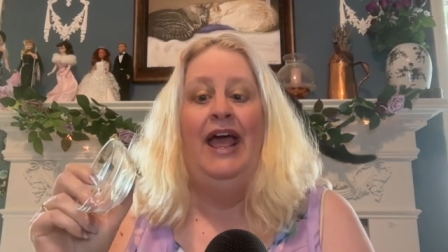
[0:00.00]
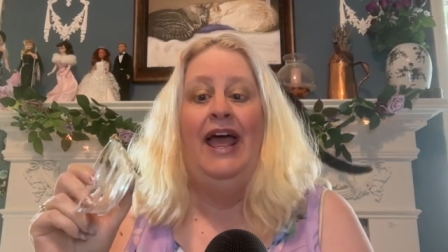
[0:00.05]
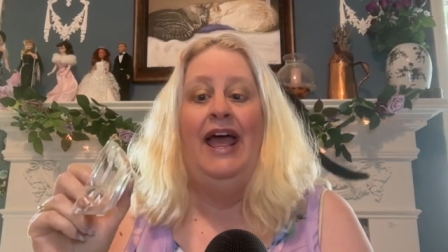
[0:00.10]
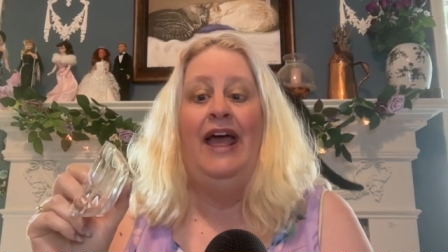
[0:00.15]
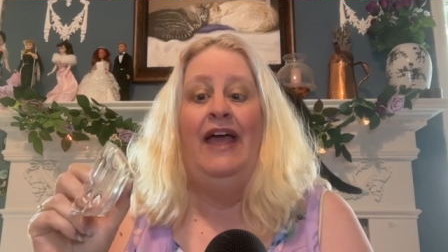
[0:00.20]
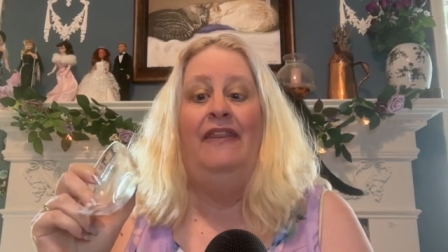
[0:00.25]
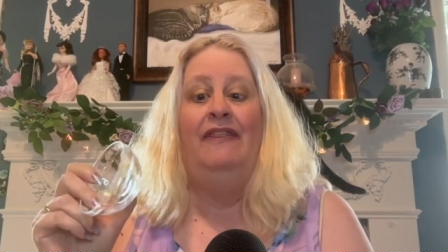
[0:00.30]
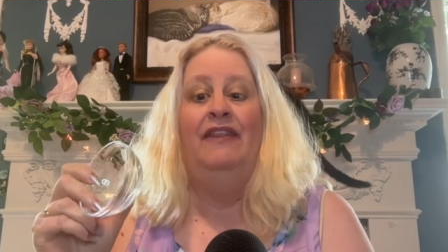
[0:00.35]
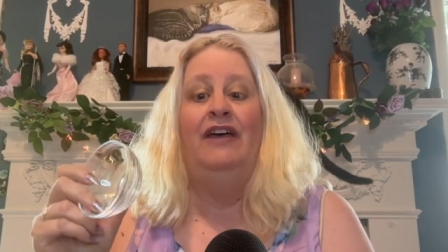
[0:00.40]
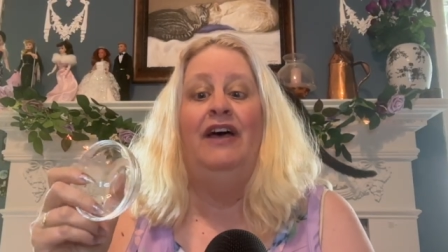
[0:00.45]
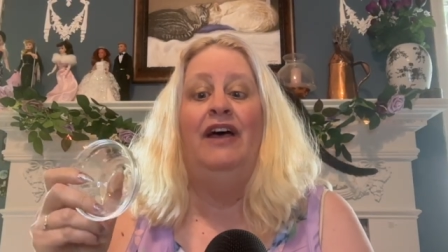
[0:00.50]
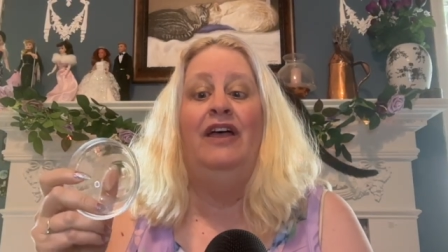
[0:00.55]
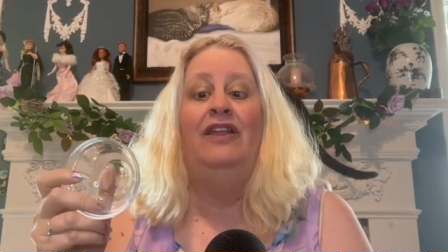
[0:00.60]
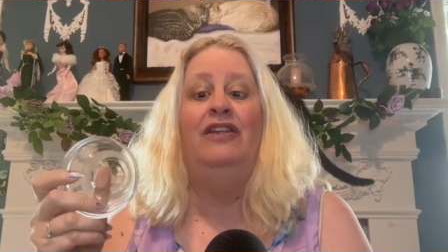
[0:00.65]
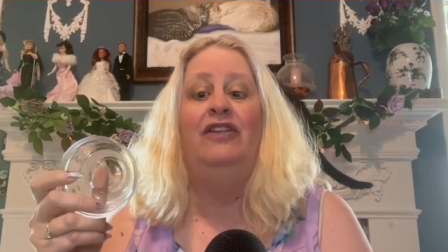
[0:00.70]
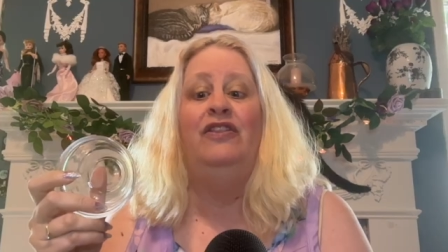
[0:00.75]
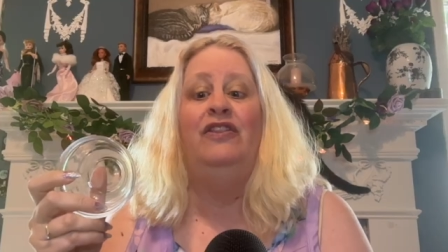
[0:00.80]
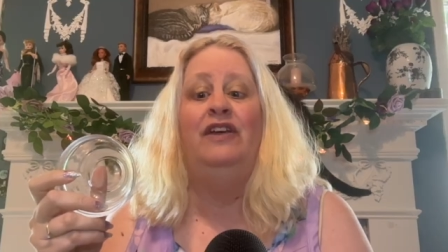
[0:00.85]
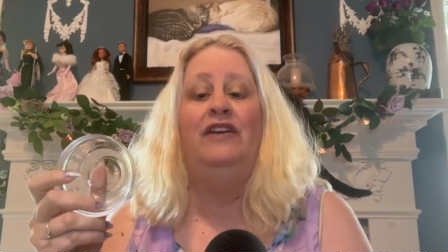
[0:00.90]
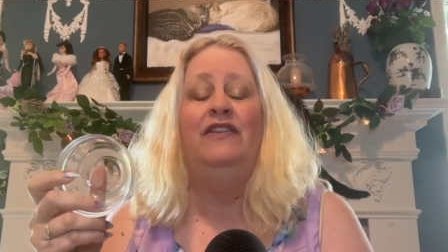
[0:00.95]
And the
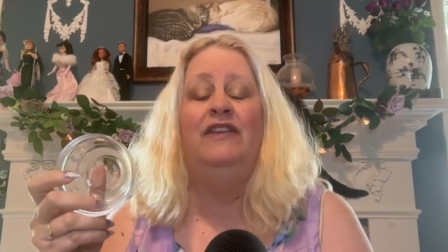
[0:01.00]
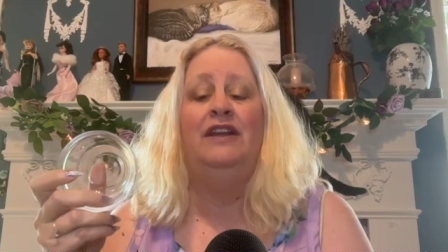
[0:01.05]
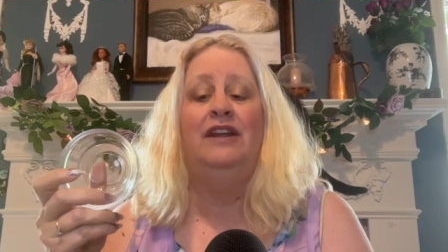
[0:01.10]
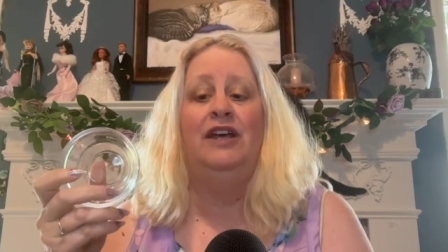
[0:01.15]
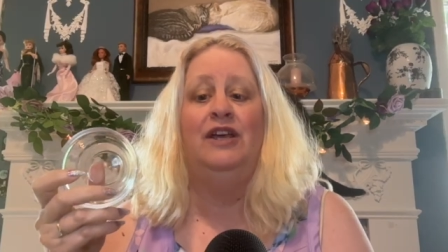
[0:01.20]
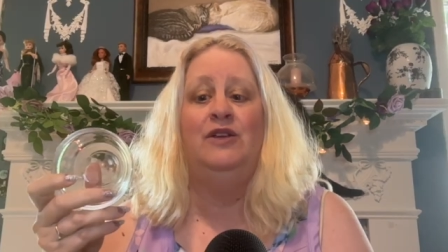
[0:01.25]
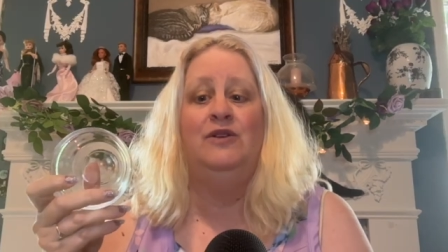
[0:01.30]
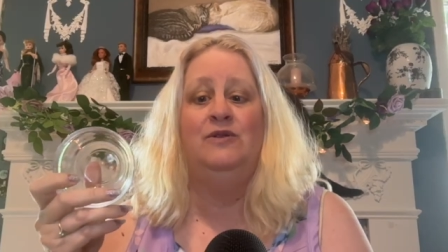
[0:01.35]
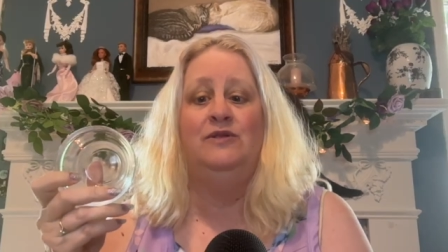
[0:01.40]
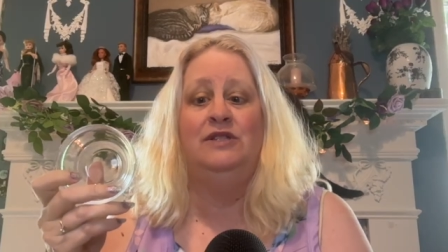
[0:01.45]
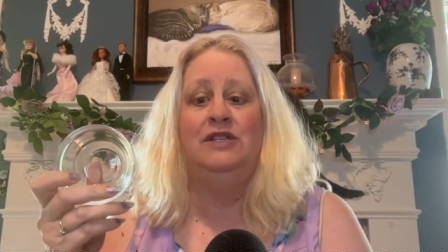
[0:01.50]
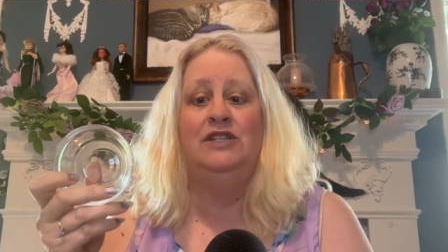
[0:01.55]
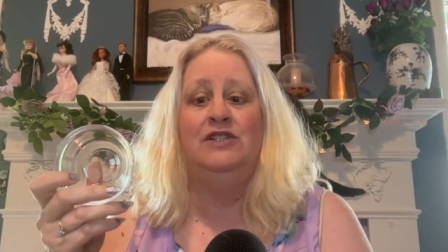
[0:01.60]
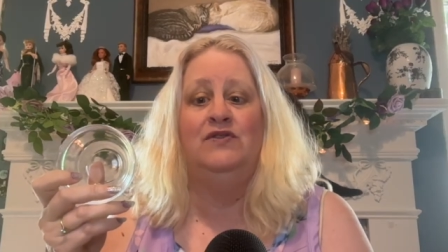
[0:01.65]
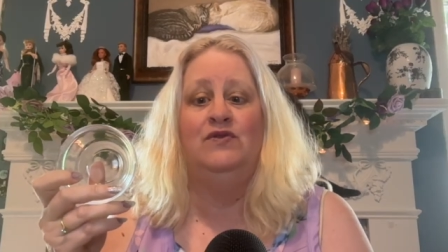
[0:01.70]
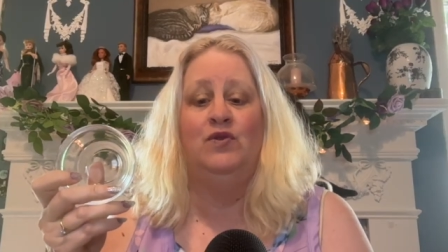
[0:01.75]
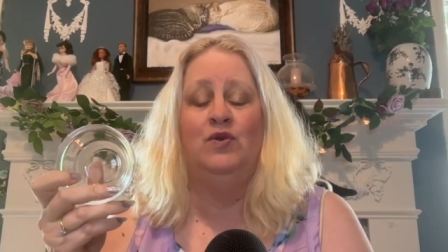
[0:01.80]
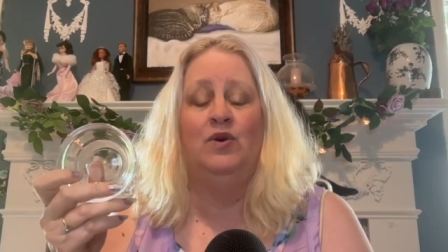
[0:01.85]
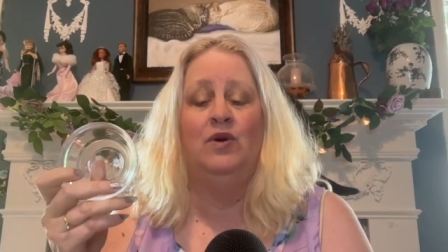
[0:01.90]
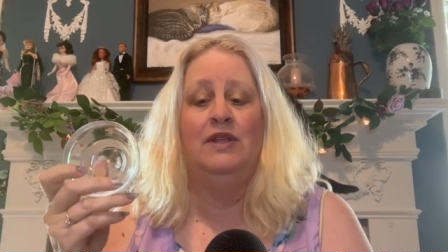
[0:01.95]
other thing that I use these
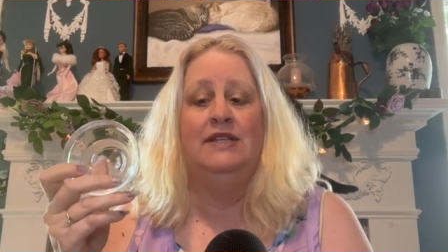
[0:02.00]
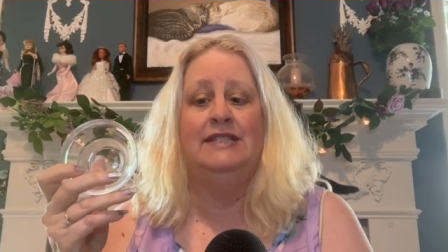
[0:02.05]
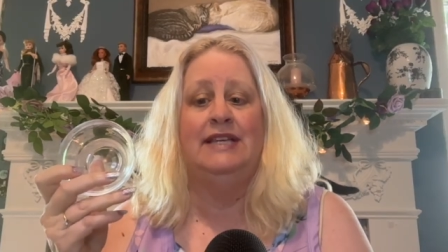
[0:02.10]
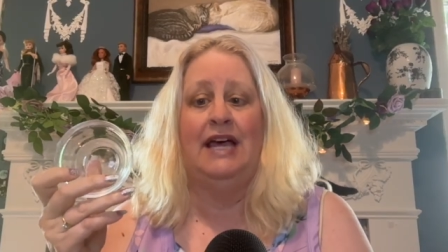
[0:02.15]
for that's